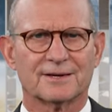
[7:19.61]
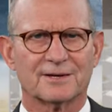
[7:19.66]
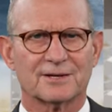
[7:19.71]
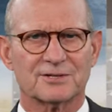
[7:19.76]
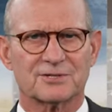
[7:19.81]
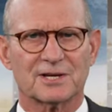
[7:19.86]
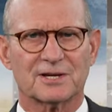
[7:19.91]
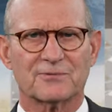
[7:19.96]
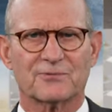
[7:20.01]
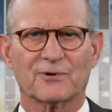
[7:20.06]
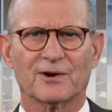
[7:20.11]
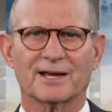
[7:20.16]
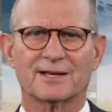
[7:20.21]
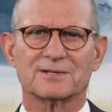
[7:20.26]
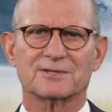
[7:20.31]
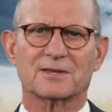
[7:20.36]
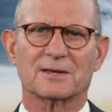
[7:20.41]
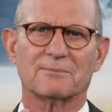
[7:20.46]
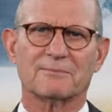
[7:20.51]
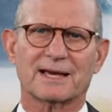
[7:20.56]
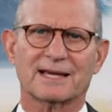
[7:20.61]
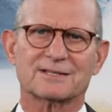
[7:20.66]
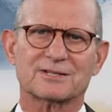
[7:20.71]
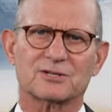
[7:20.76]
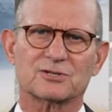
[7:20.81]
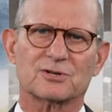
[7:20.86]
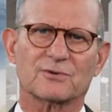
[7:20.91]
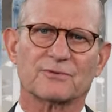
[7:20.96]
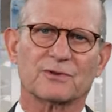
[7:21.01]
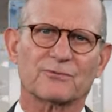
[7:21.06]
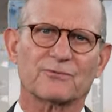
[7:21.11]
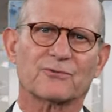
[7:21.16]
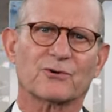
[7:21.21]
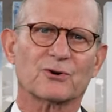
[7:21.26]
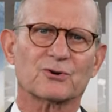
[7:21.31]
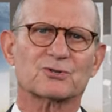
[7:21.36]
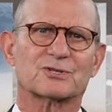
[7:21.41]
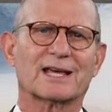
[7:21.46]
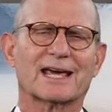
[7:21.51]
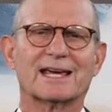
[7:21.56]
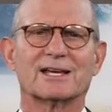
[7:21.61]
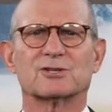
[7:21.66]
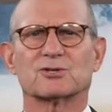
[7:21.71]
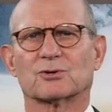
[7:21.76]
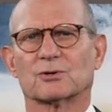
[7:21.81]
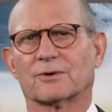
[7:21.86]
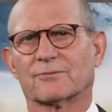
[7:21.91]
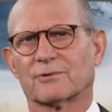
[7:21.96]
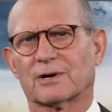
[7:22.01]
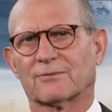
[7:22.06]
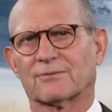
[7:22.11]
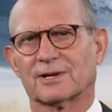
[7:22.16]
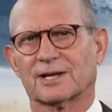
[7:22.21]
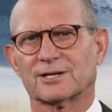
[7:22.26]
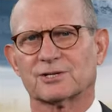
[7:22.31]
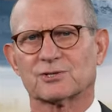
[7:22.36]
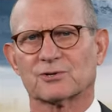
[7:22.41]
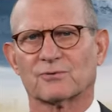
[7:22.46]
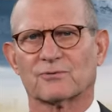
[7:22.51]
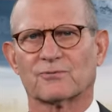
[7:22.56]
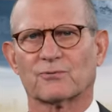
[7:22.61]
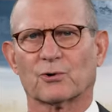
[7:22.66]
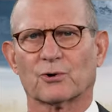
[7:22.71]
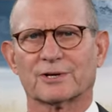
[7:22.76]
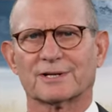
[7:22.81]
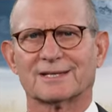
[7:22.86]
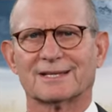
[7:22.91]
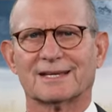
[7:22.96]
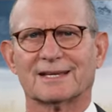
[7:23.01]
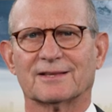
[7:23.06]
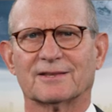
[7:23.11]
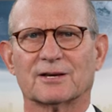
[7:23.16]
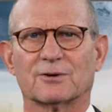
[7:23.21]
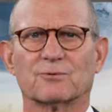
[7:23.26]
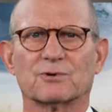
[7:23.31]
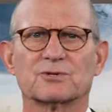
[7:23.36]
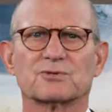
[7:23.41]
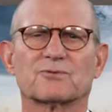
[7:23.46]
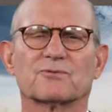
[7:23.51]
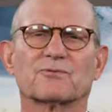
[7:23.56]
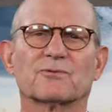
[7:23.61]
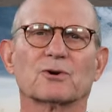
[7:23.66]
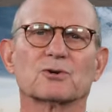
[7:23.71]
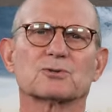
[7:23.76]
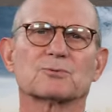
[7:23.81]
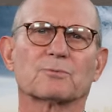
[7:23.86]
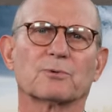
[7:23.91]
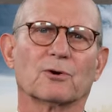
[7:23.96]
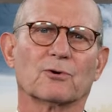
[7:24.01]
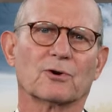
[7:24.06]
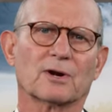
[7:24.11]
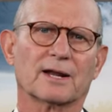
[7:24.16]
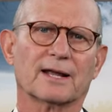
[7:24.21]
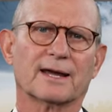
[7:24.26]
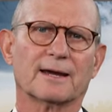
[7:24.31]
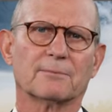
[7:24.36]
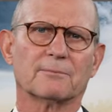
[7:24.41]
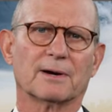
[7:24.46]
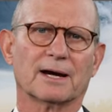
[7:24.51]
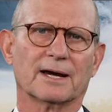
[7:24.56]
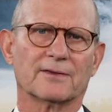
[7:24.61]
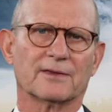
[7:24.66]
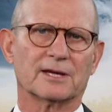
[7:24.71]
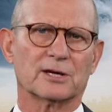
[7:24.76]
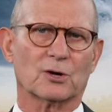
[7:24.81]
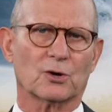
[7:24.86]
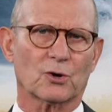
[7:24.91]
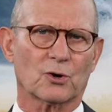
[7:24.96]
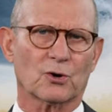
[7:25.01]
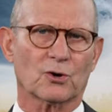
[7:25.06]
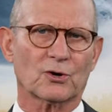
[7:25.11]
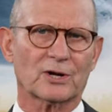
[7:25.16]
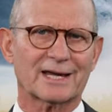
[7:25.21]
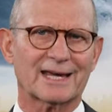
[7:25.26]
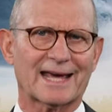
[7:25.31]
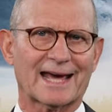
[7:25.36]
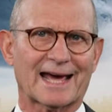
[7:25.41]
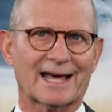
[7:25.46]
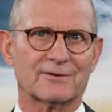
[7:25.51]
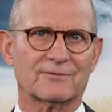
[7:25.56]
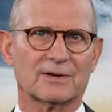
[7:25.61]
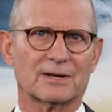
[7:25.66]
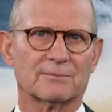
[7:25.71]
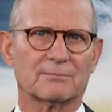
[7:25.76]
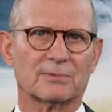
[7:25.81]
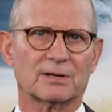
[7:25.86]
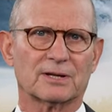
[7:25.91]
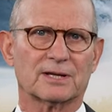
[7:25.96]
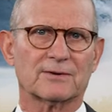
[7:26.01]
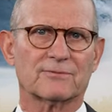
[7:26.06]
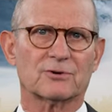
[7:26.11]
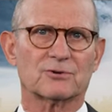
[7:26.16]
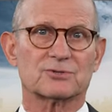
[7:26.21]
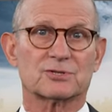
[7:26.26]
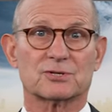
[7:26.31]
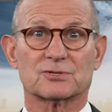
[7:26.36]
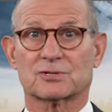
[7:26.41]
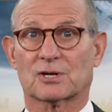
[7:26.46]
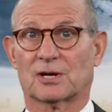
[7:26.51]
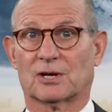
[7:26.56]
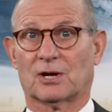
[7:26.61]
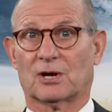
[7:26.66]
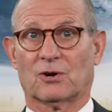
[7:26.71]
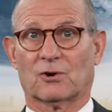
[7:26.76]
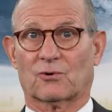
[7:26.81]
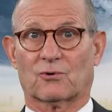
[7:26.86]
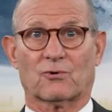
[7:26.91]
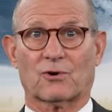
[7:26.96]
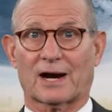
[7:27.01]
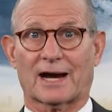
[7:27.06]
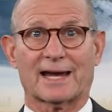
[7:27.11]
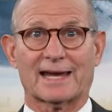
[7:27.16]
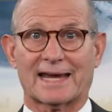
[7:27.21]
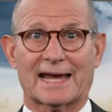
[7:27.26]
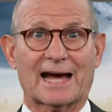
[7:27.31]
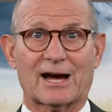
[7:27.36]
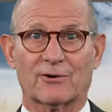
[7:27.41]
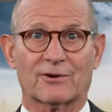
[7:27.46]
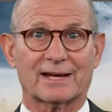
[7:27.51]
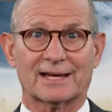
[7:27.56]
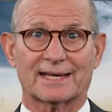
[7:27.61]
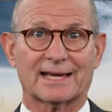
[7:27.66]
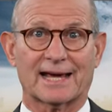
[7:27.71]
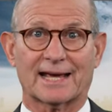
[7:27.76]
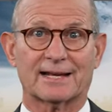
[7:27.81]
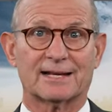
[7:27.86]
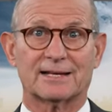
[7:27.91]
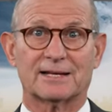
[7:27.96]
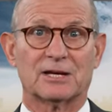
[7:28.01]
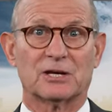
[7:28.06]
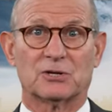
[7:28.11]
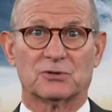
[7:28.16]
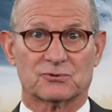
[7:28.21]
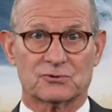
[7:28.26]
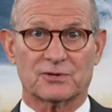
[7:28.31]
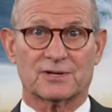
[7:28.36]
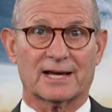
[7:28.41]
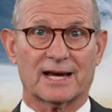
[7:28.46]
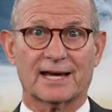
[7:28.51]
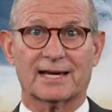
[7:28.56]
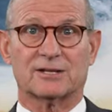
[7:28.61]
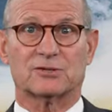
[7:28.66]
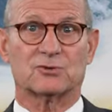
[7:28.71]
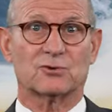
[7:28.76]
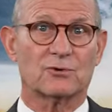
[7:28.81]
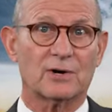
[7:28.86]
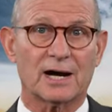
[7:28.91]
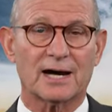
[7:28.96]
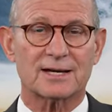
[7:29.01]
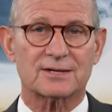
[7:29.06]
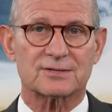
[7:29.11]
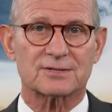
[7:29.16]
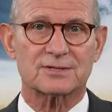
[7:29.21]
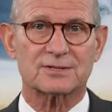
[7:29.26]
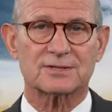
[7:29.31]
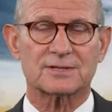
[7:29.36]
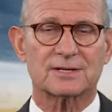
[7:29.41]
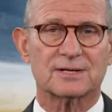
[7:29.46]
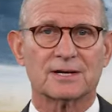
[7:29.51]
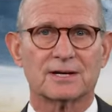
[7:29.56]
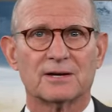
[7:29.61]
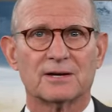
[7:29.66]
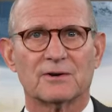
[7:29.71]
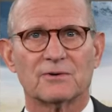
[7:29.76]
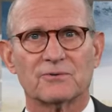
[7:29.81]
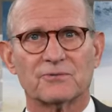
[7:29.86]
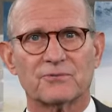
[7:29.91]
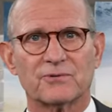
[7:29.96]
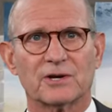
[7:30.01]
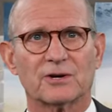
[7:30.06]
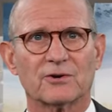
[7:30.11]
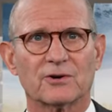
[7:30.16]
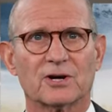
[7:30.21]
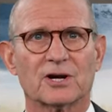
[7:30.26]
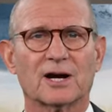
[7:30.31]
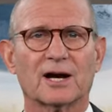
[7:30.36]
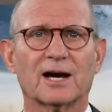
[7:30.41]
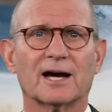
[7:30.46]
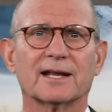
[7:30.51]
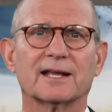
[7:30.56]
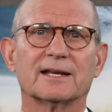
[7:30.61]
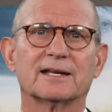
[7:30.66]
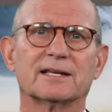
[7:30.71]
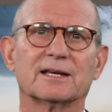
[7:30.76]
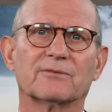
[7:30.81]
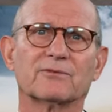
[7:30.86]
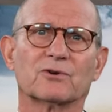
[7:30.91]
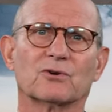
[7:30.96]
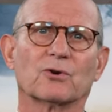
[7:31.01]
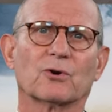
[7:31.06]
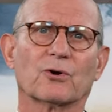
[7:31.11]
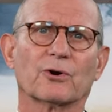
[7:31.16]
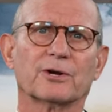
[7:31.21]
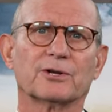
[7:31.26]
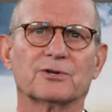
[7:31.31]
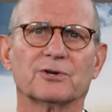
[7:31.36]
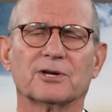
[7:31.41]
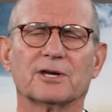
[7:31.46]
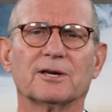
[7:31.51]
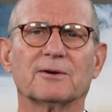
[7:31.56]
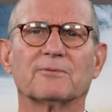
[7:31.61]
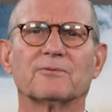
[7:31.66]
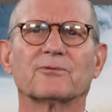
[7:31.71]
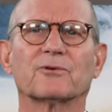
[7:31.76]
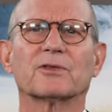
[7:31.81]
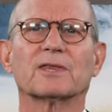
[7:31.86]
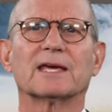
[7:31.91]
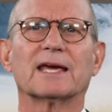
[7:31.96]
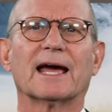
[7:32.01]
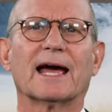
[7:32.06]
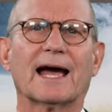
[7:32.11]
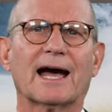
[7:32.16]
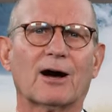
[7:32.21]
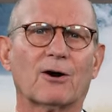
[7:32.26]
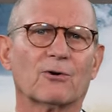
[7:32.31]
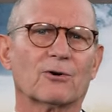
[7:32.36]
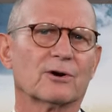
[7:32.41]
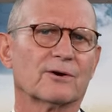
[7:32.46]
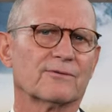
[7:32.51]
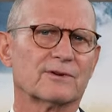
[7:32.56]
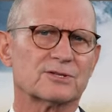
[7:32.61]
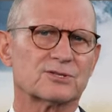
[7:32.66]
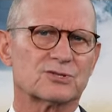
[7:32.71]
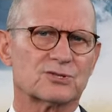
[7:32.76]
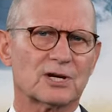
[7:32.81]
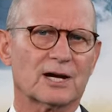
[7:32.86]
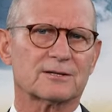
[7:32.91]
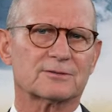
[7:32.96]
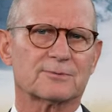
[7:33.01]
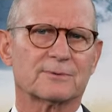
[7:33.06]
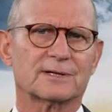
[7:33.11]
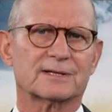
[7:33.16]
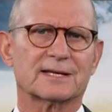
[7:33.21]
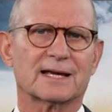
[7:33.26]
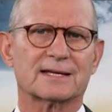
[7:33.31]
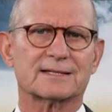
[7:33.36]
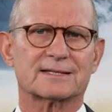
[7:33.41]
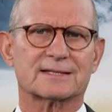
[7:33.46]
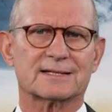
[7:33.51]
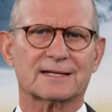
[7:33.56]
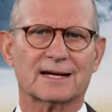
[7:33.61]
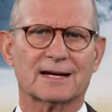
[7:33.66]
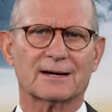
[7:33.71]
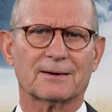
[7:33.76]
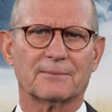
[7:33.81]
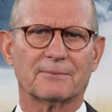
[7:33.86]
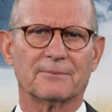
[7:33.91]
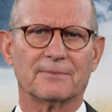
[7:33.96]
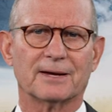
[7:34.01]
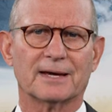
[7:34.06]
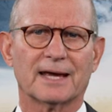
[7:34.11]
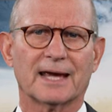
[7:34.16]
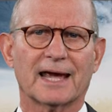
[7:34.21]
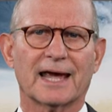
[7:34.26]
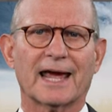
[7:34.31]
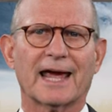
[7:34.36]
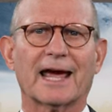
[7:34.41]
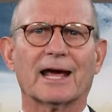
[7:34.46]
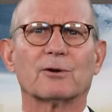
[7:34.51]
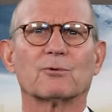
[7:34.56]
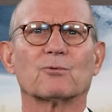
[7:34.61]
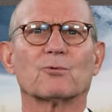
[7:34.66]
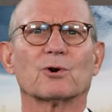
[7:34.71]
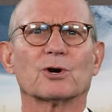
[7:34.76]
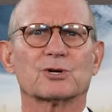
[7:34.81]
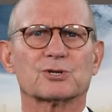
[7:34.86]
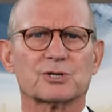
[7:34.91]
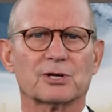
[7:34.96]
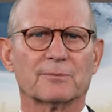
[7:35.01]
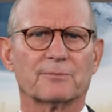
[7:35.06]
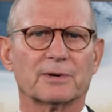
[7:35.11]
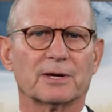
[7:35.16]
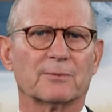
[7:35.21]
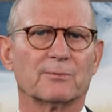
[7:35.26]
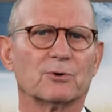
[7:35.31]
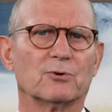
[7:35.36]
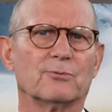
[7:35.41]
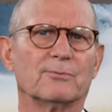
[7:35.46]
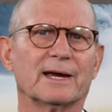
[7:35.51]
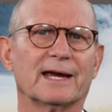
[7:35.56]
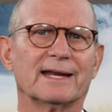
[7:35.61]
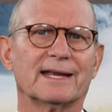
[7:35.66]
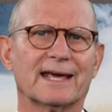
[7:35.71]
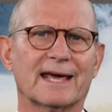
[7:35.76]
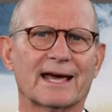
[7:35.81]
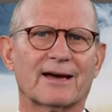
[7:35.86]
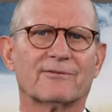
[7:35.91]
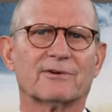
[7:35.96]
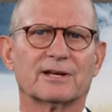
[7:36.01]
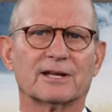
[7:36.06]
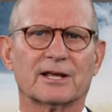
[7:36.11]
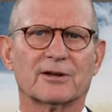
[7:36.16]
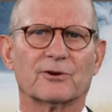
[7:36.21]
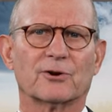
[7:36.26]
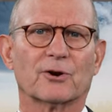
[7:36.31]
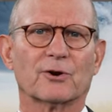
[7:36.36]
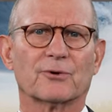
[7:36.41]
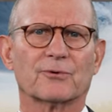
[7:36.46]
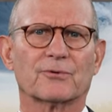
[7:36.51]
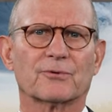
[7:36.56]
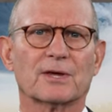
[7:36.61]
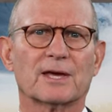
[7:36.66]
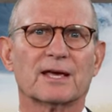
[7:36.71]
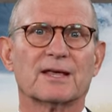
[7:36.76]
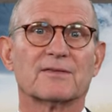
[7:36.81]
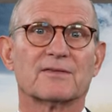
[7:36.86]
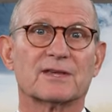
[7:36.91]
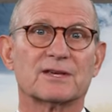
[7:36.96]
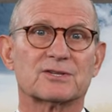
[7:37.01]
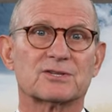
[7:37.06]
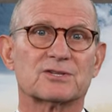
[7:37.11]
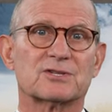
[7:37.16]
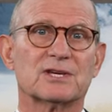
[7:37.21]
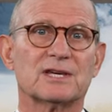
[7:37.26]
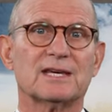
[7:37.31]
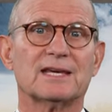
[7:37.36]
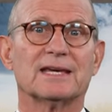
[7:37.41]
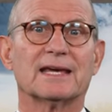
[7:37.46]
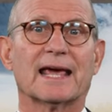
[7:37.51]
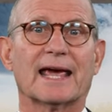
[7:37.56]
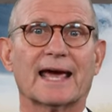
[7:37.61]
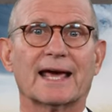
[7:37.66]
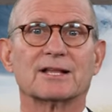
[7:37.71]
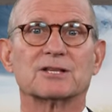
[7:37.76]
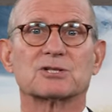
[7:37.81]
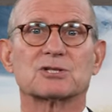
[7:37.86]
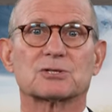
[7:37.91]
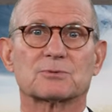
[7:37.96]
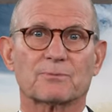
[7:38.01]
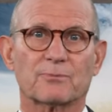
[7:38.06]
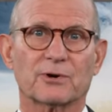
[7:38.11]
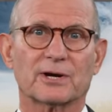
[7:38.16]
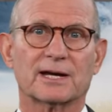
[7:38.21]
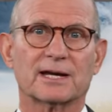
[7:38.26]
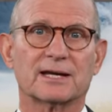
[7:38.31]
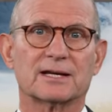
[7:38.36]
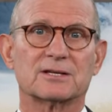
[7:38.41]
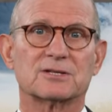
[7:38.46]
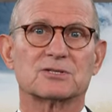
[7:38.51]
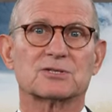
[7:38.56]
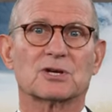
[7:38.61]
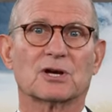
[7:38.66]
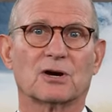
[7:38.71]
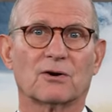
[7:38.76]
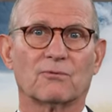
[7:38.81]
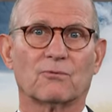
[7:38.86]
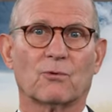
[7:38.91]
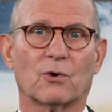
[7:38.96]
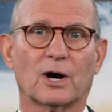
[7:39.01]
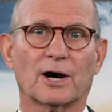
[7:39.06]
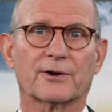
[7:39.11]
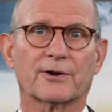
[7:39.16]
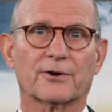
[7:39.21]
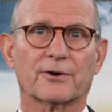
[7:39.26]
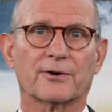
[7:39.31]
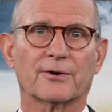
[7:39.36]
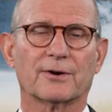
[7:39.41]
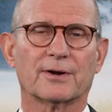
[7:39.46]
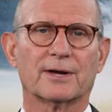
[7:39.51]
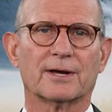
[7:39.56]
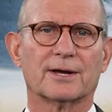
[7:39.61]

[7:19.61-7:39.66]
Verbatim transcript: You see, friends, the message of the first angel of Revelation 14 that was first proclaimed by the early Advent believers is crying out again today to us. Fear God and give glory to Him, for the hour of His judgment has come, and worship Him who made heaven and earth, the sea and springs of water.